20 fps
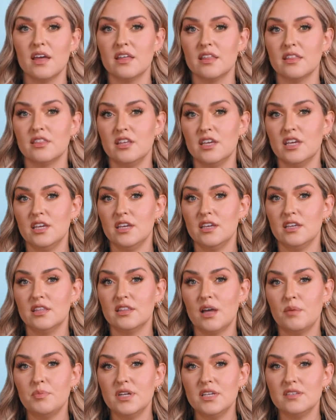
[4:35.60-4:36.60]
The
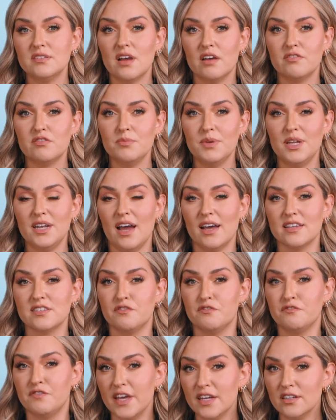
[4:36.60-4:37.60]
Lebanese government has
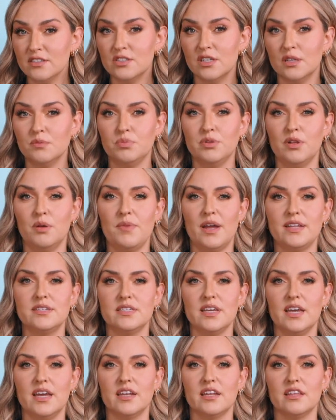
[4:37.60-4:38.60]
failed to implement
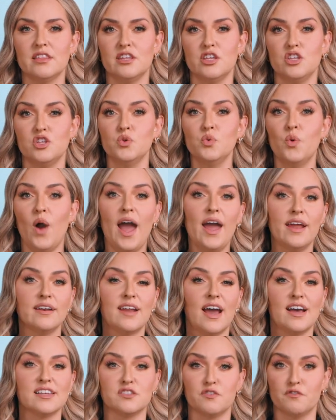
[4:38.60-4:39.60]
it. The
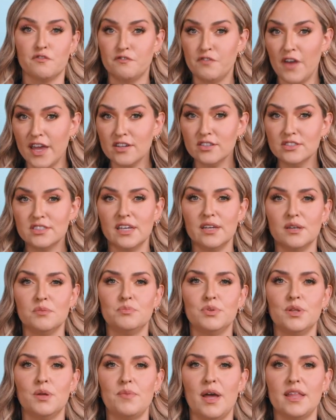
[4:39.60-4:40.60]
UN has failed to
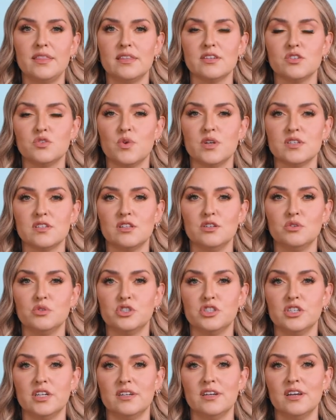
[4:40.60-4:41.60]
implement this
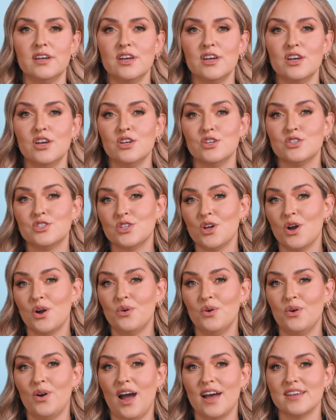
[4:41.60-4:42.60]
resolution.
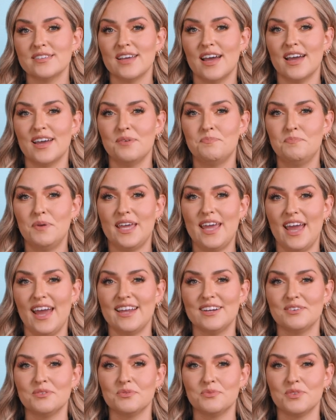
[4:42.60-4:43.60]
So as I
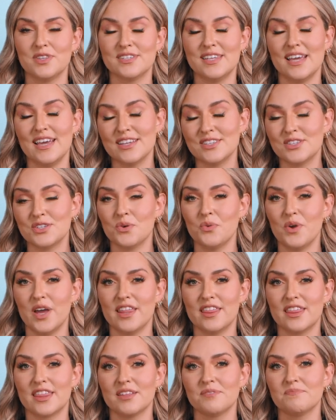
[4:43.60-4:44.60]
began this answer
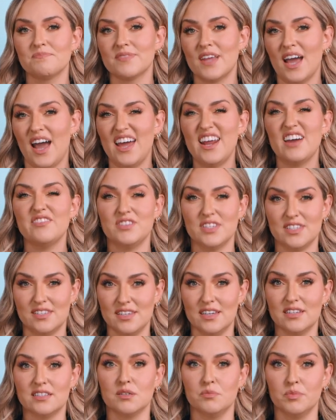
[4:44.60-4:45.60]
with, I'd have to
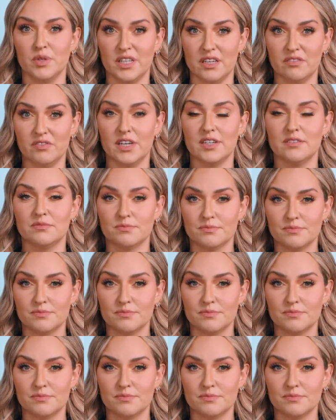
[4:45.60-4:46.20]
see it to believe it.